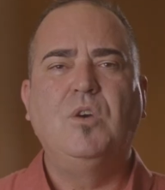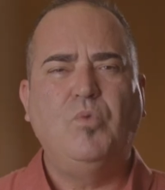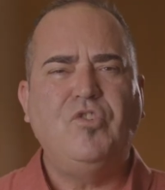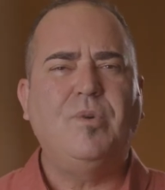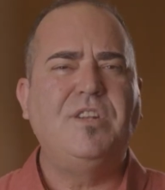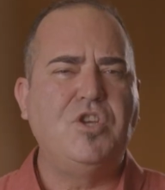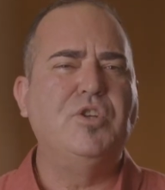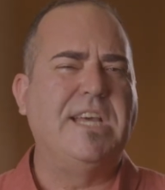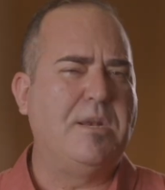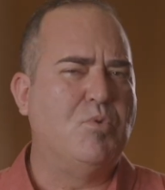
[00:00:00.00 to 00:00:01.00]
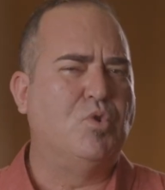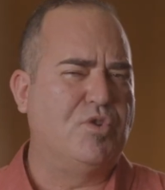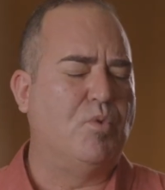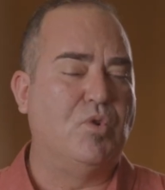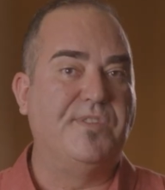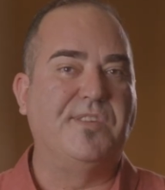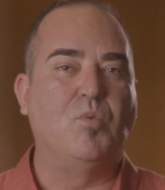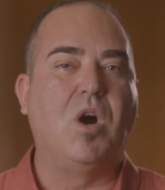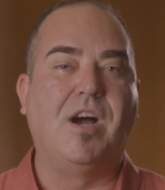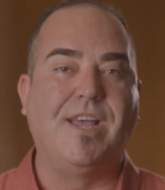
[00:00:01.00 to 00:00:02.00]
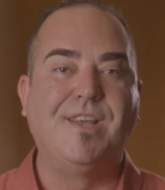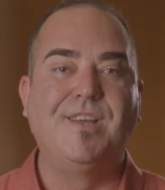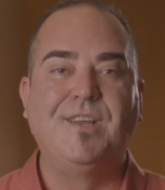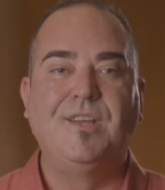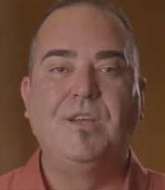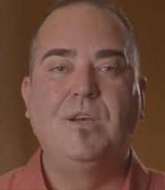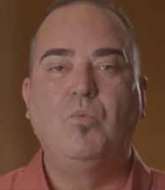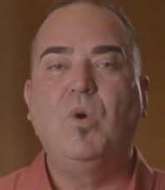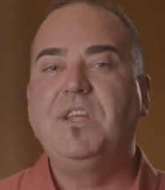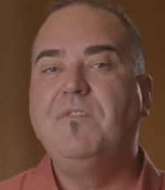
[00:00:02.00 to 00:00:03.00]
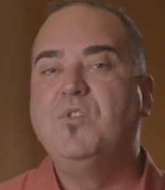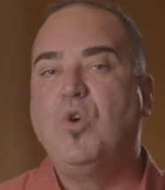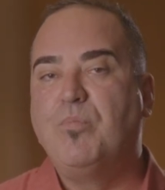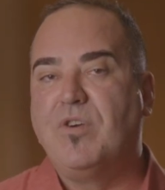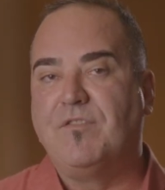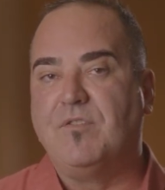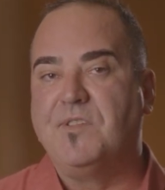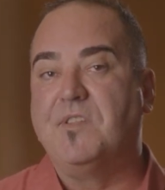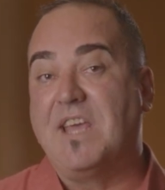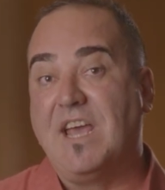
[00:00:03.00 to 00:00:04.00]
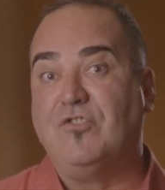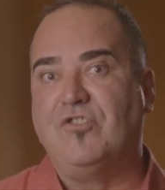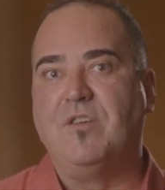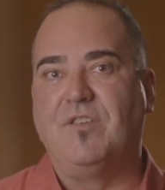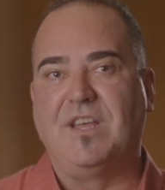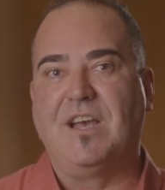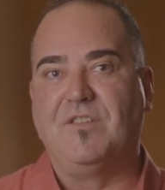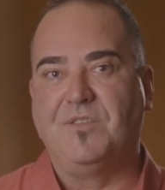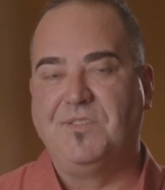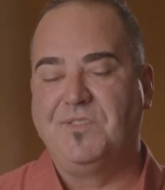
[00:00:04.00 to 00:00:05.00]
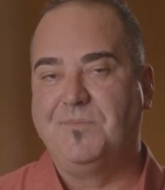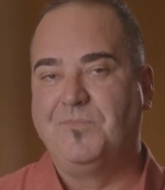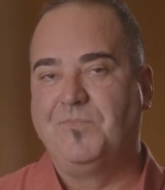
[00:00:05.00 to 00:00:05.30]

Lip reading: Which one do you lean more towards and why? What gives your preference the edge over the others?